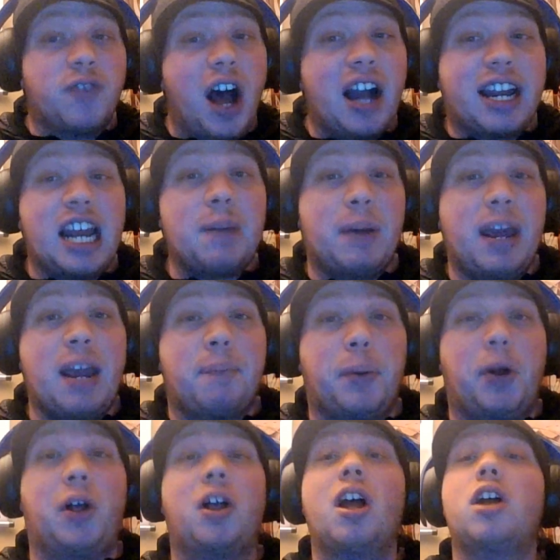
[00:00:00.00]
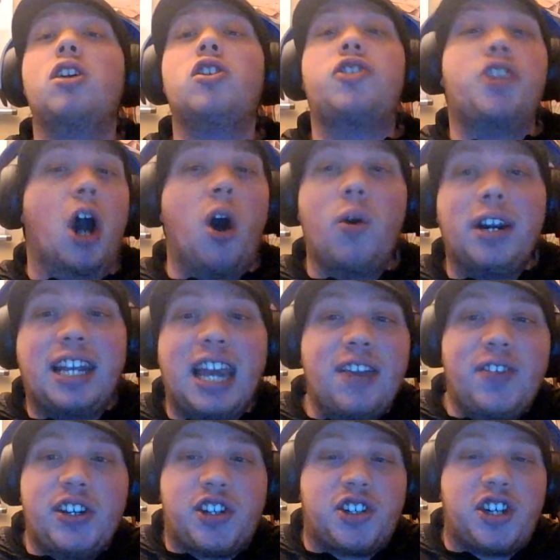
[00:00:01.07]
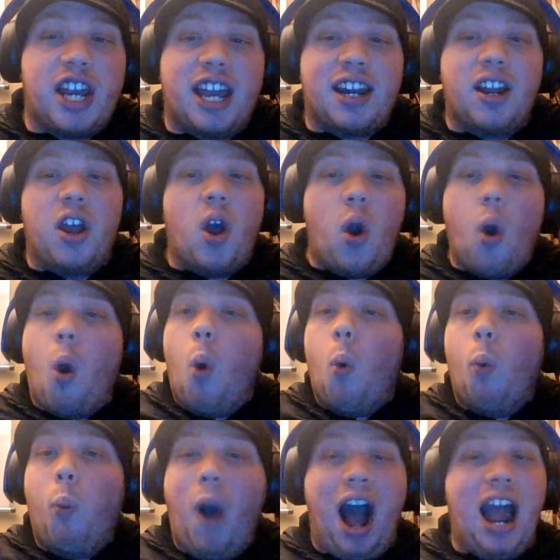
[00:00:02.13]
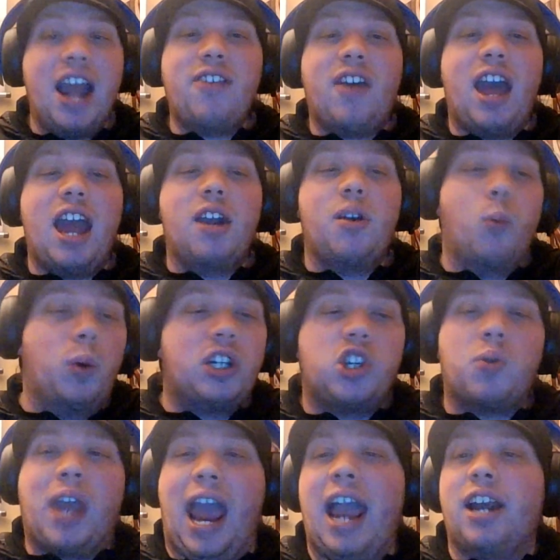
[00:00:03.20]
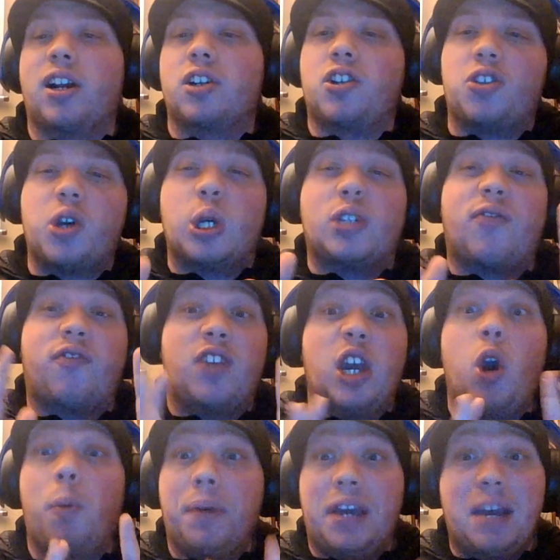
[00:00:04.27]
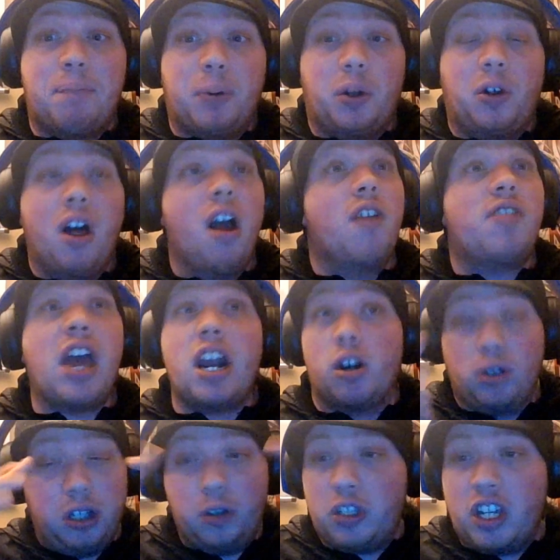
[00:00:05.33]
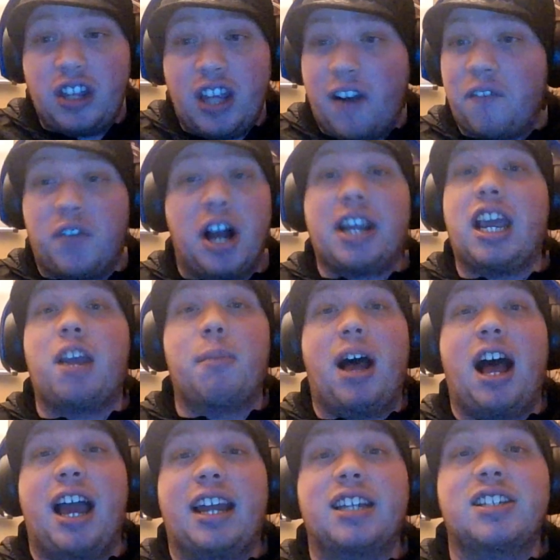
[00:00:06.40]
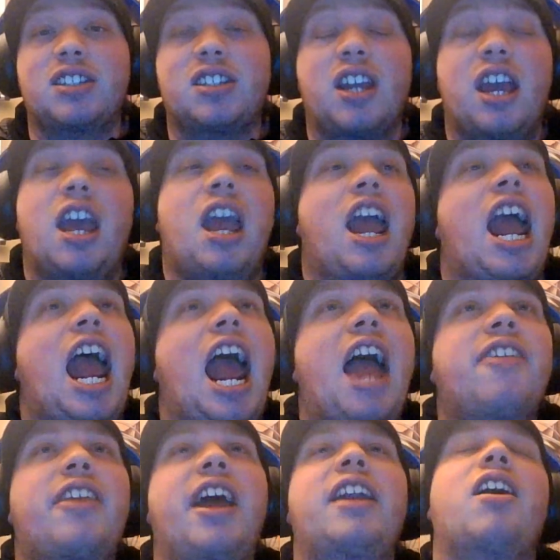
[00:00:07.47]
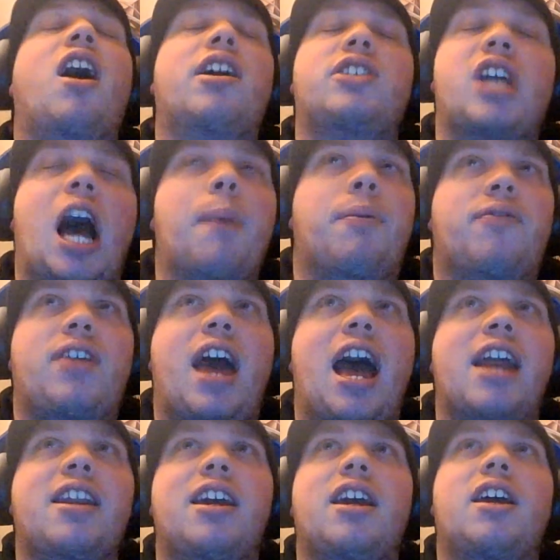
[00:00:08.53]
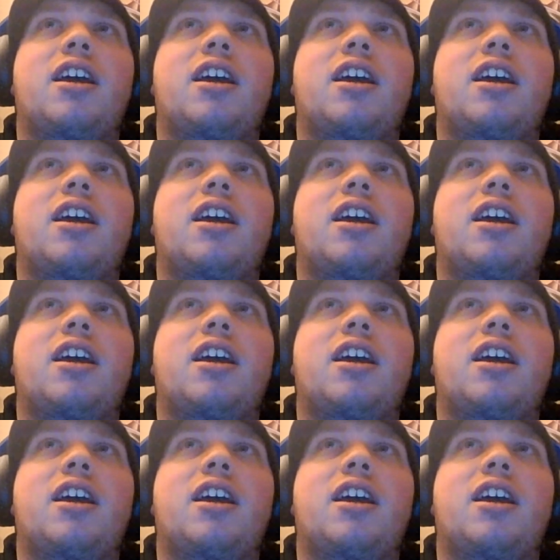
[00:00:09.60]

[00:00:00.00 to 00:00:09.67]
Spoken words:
fucking people, don't give a shit. Why then would you cater to those few people that are losing their fucking minds? And then on top of that,